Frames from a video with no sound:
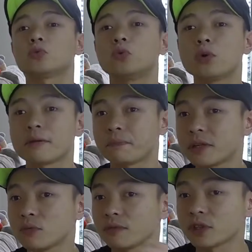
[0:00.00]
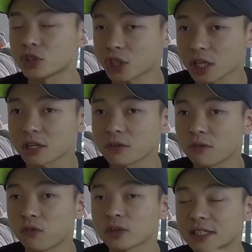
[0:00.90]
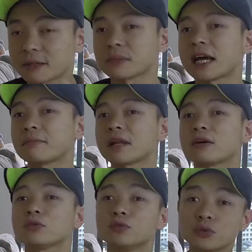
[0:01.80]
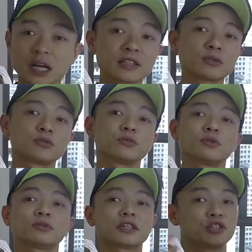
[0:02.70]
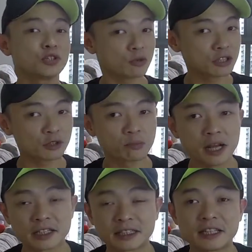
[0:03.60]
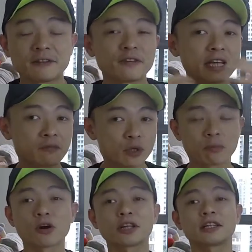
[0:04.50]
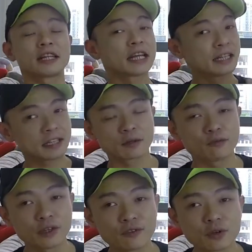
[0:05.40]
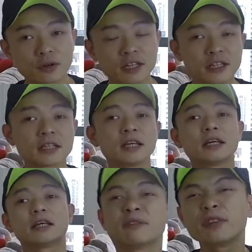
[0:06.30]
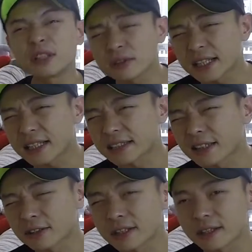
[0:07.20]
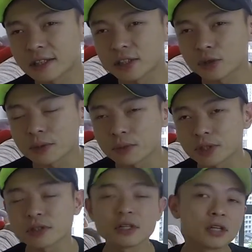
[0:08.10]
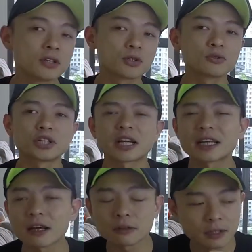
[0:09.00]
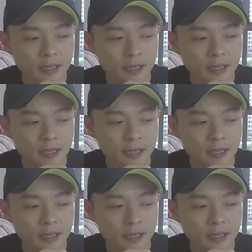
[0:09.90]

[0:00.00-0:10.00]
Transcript: who have been with the channel for some time now, you guys also know that she wanted to buy a safe and we bought it and I did a review on it. The video link is down in the description, so check it out.